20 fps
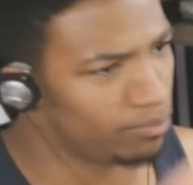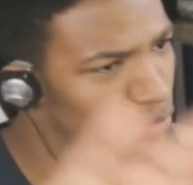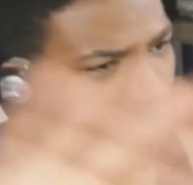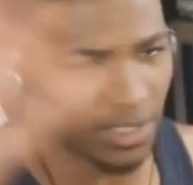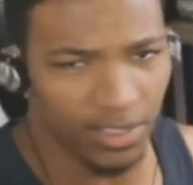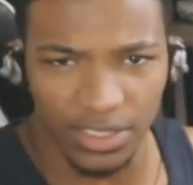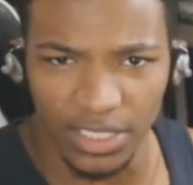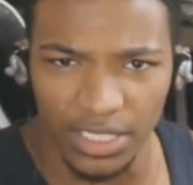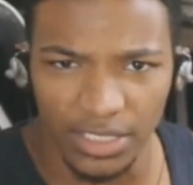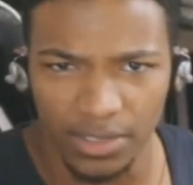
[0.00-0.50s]

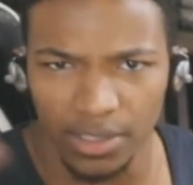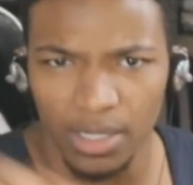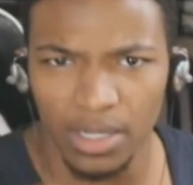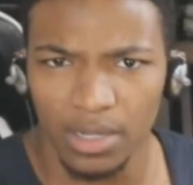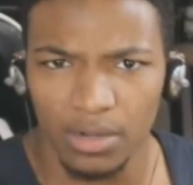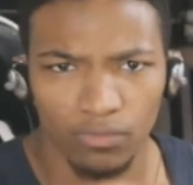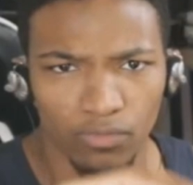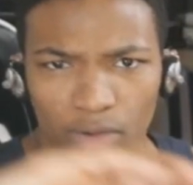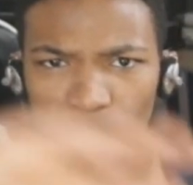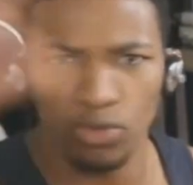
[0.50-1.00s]
deceased,
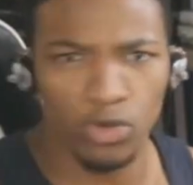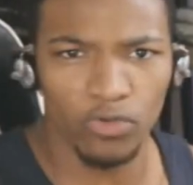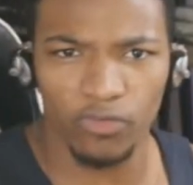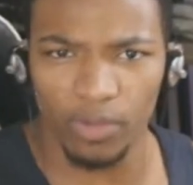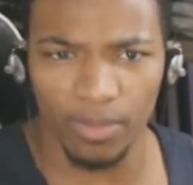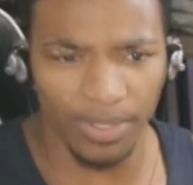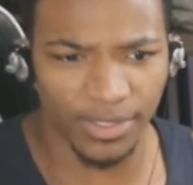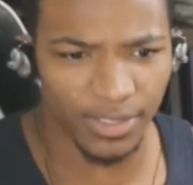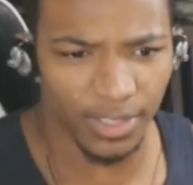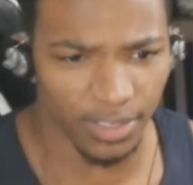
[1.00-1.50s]
removed
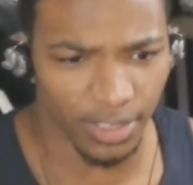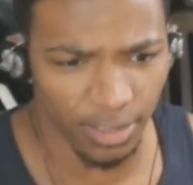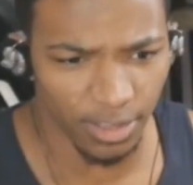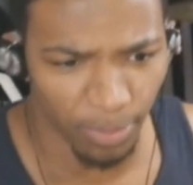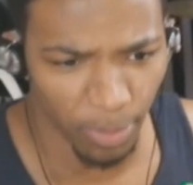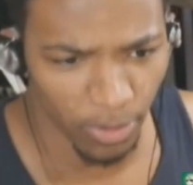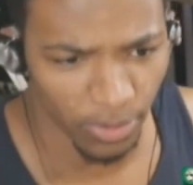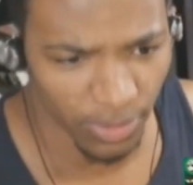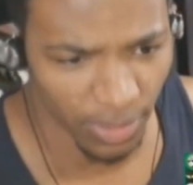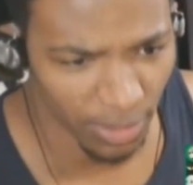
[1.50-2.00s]
from
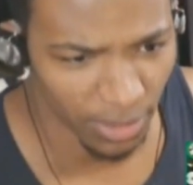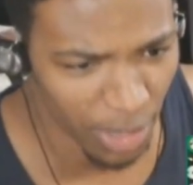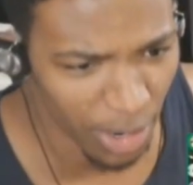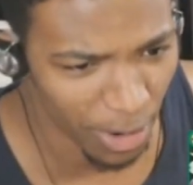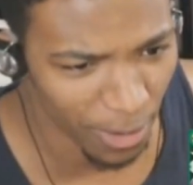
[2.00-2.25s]
existence person.